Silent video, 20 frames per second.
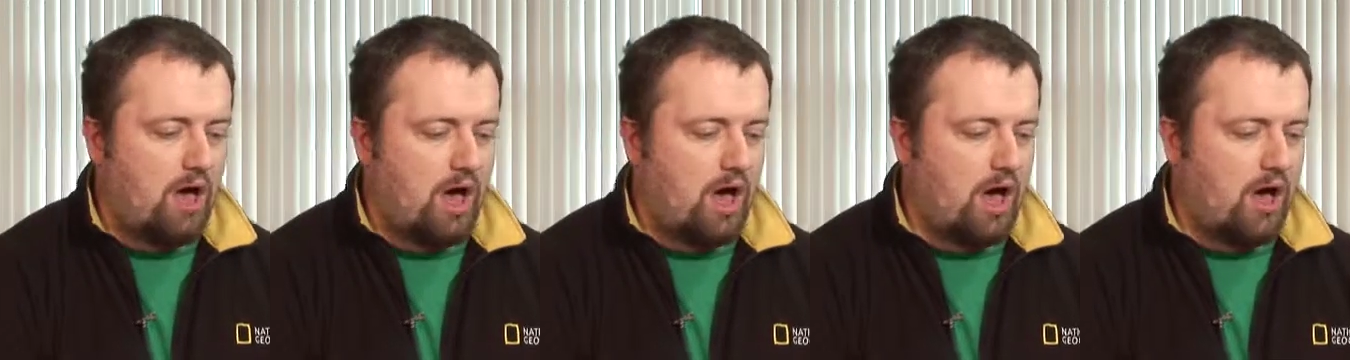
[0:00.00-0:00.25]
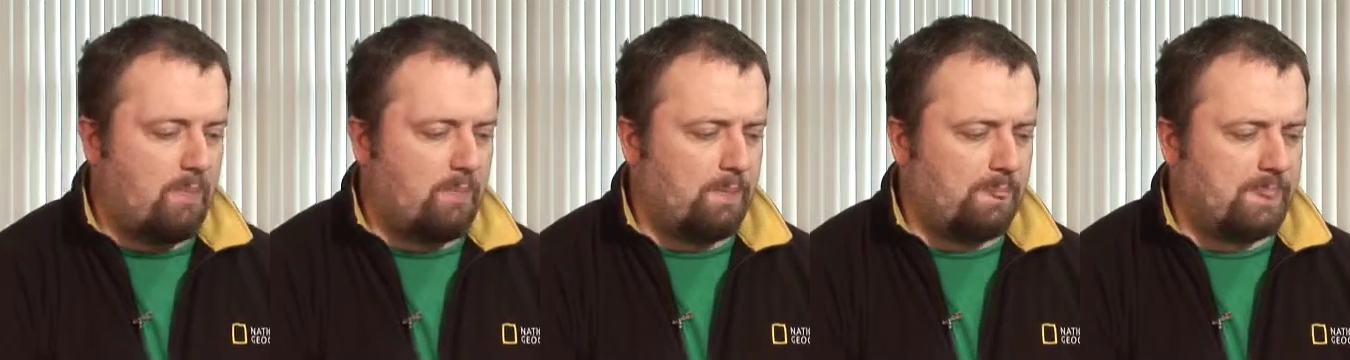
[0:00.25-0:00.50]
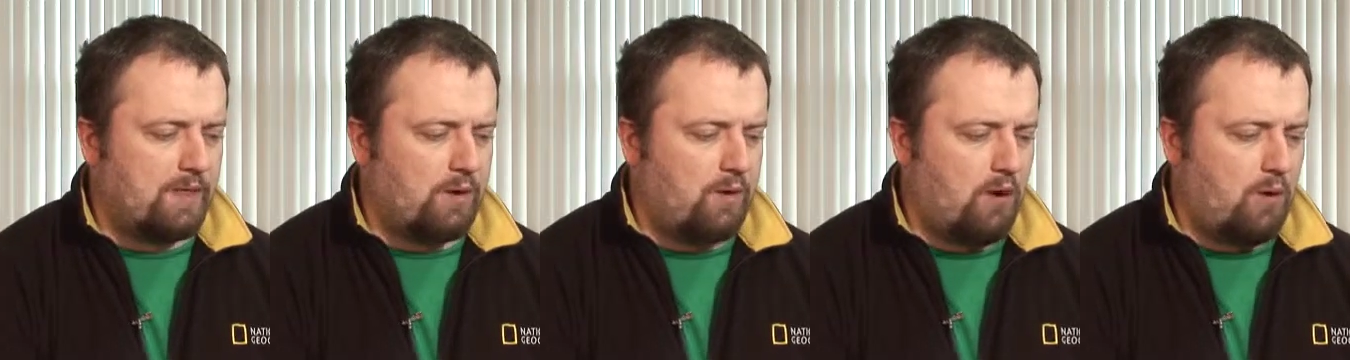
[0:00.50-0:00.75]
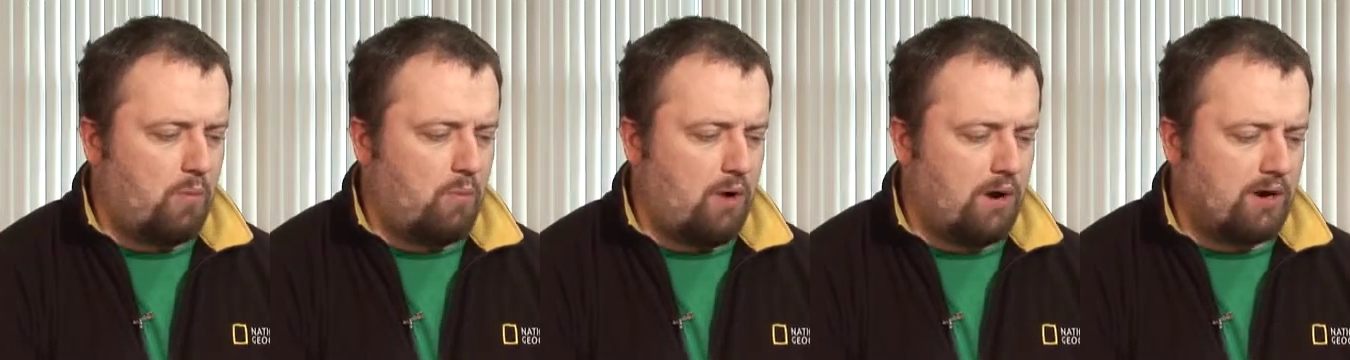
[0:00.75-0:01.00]

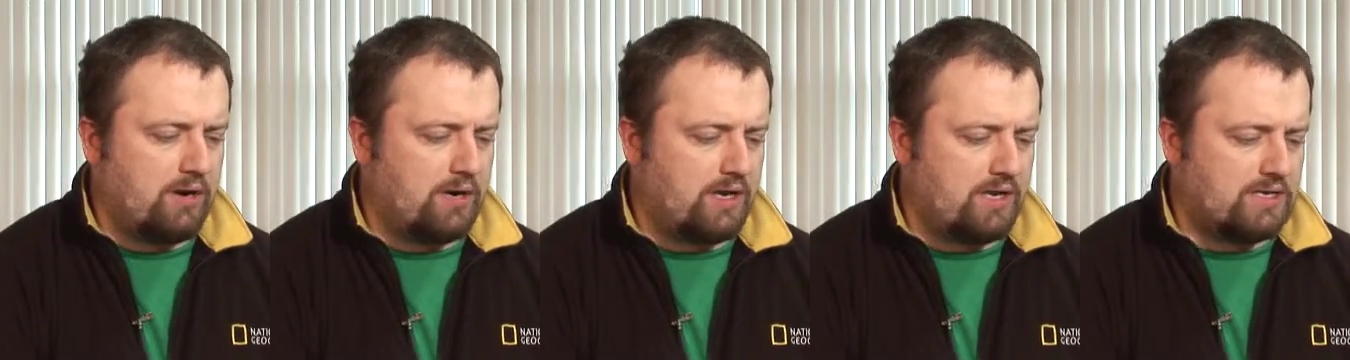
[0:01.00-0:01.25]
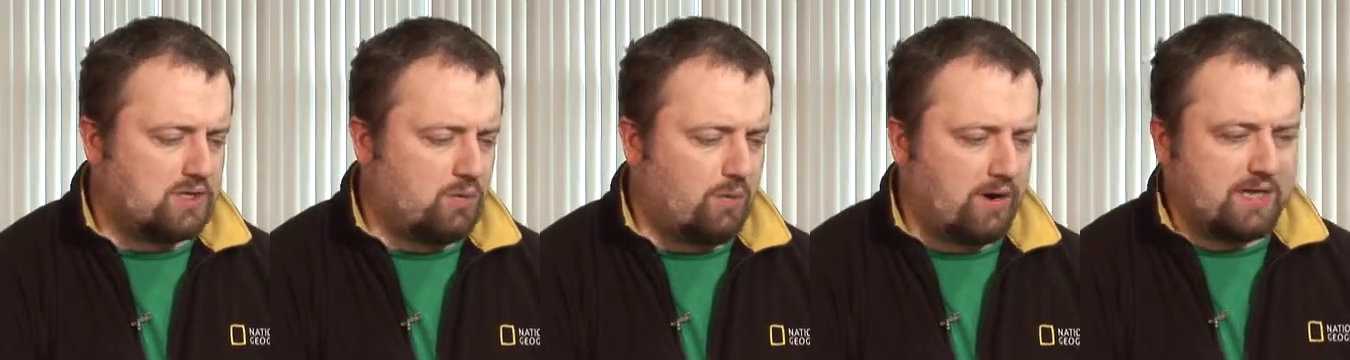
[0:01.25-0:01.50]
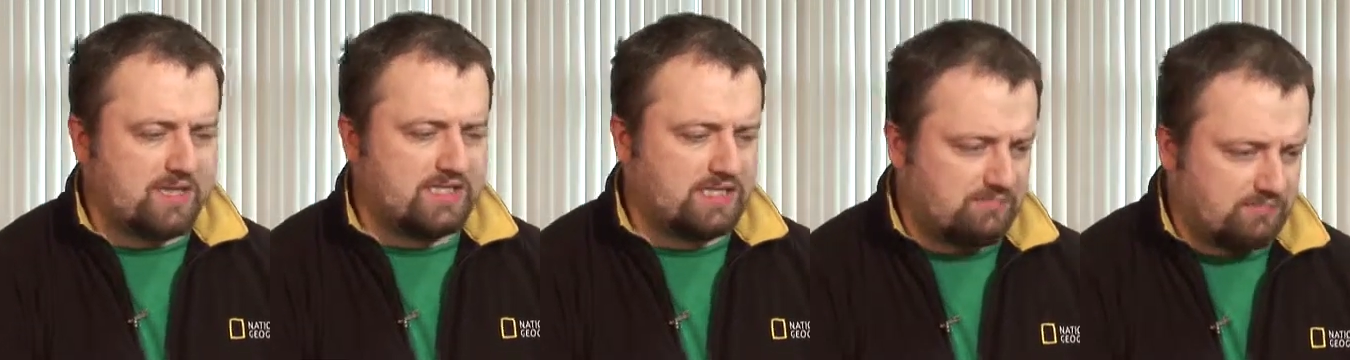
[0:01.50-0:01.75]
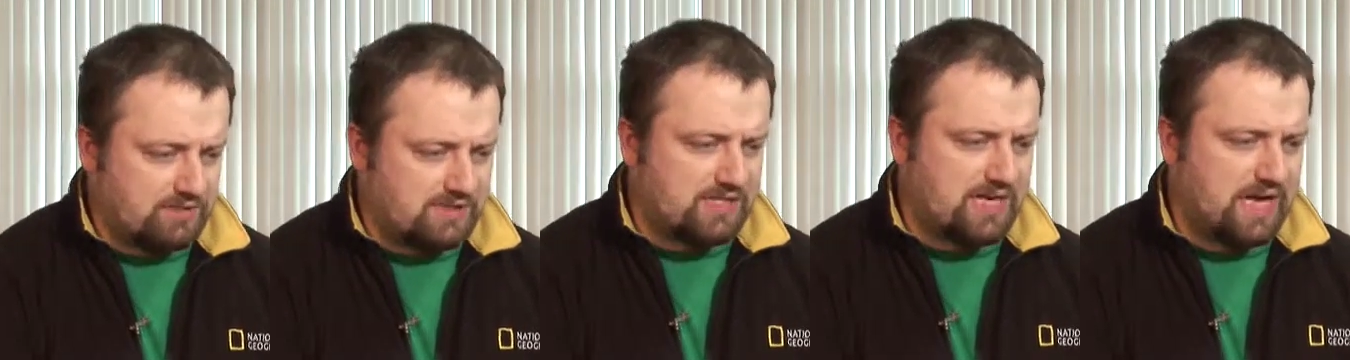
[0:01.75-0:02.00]
One is quite a
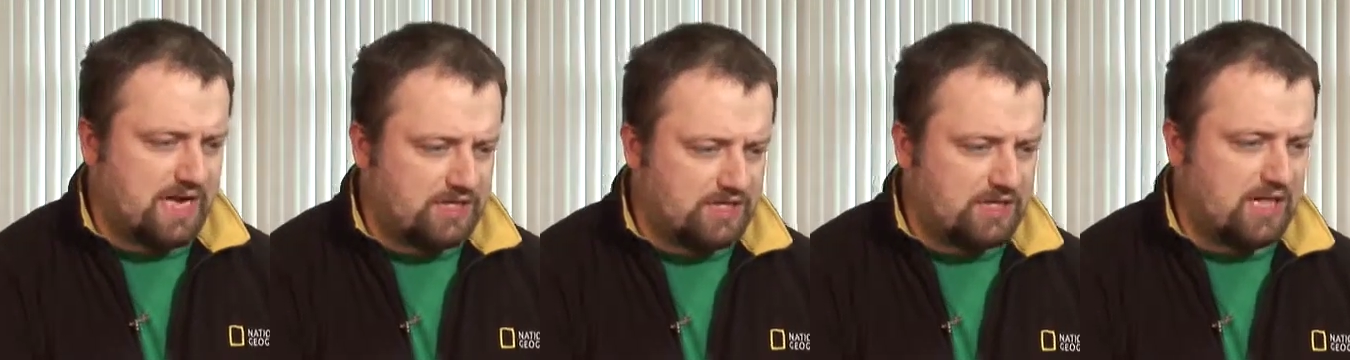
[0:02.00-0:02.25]
simple stage,